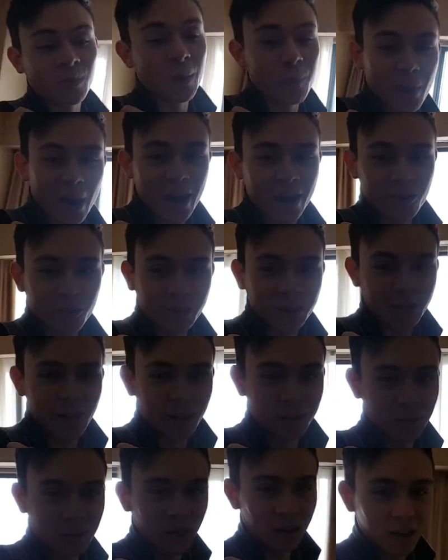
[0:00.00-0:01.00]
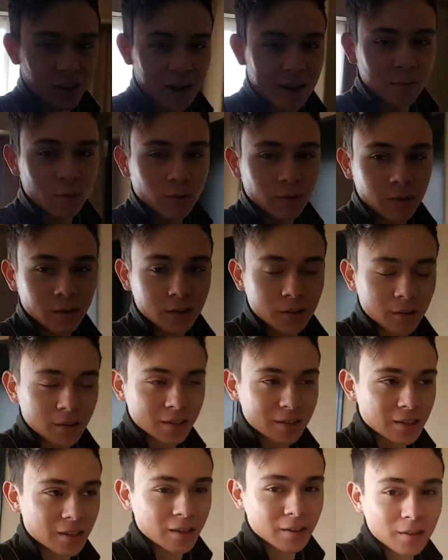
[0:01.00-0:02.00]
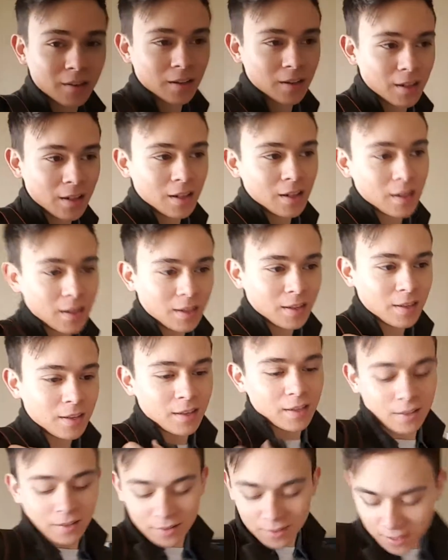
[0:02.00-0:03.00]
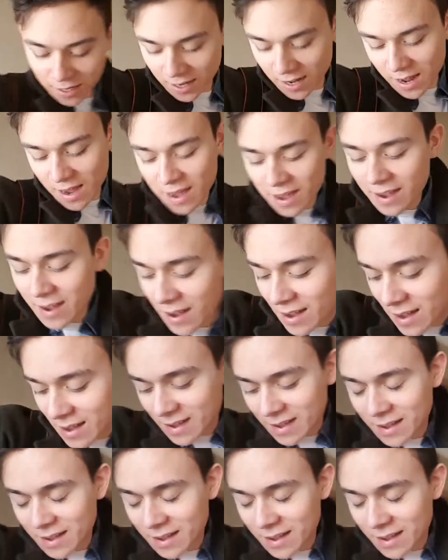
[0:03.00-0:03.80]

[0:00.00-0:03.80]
my battery died on my camera really early. So today